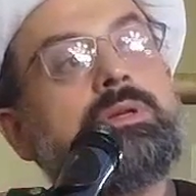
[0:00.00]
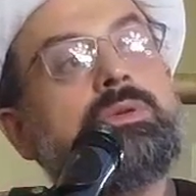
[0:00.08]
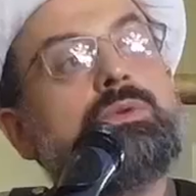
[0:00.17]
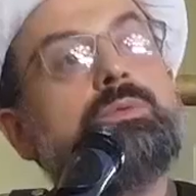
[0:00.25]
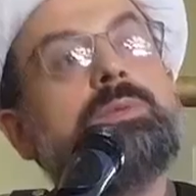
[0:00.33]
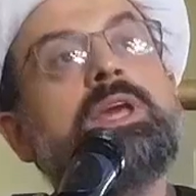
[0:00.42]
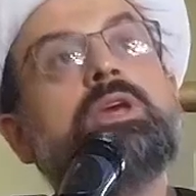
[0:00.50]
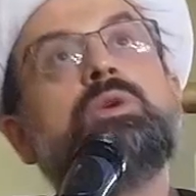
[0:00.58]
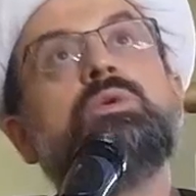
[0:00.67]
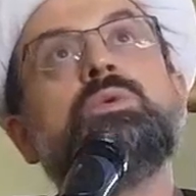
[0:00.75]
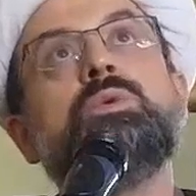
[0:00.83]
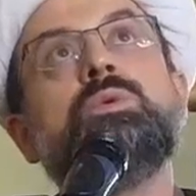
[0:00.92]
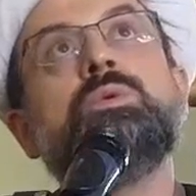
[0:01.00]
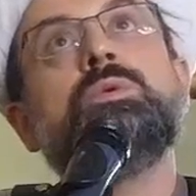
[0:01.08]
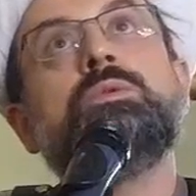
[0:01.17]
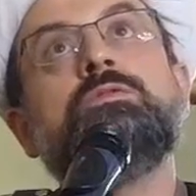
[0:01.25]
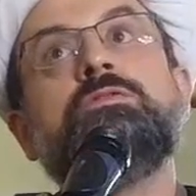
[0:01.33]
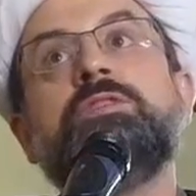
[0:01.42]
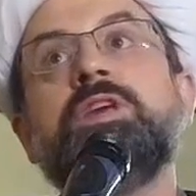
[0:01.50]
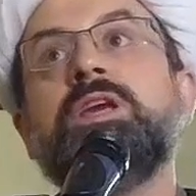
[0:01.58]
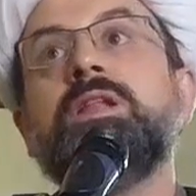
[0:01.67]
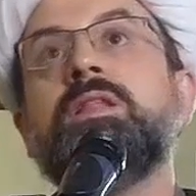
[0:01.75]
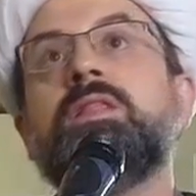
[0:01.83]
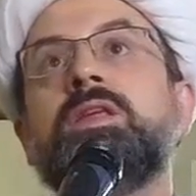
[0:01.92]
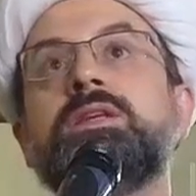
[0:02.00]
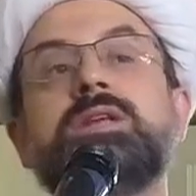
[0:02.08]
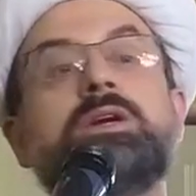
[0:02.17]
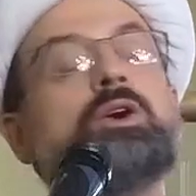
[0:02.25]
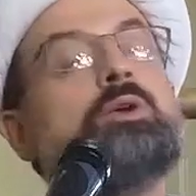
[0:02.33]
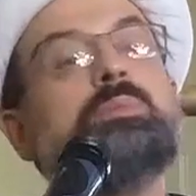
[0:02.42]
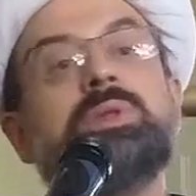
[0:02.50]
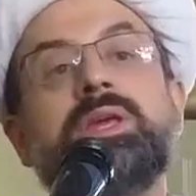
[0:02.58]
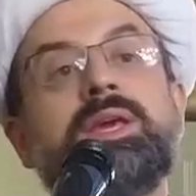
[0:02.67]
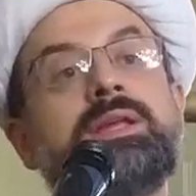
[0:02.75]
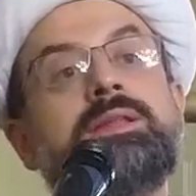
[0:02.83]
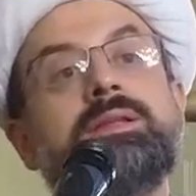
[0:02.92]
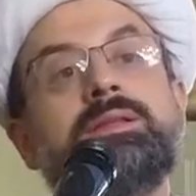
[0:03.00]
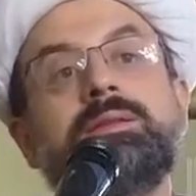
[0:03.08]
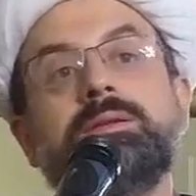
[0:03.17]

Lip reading: to make you feel things are complicated.